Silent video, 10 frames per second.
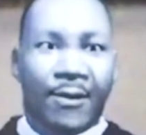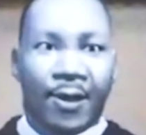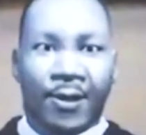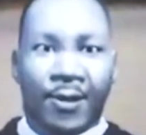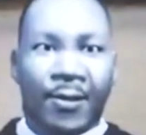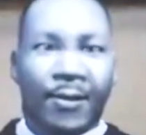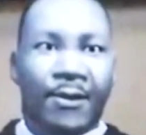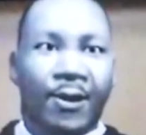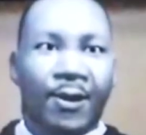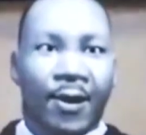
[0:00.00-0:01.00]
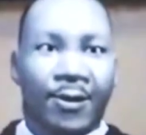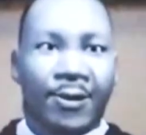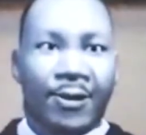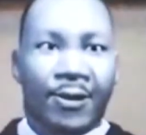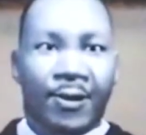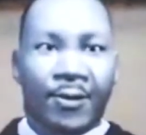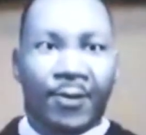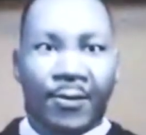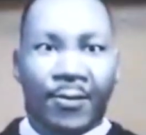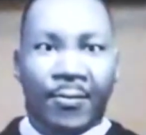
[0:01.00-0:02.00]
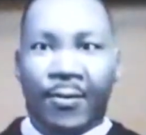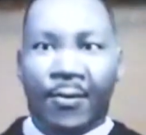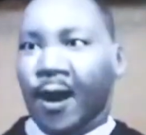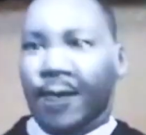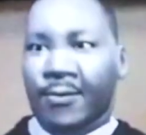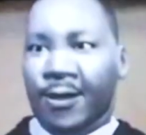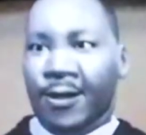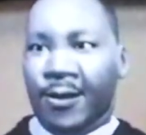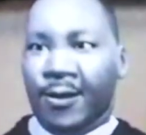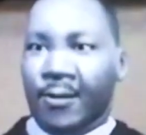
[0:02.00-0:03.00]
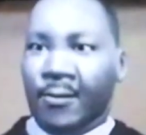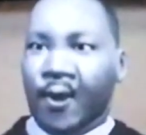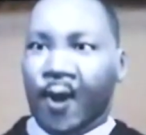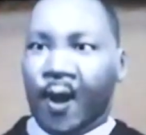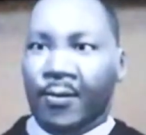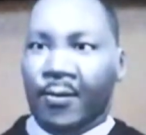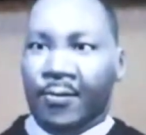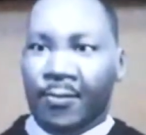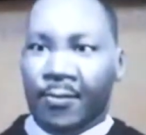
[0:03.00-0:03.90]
face the difficulties of today and tomorrow,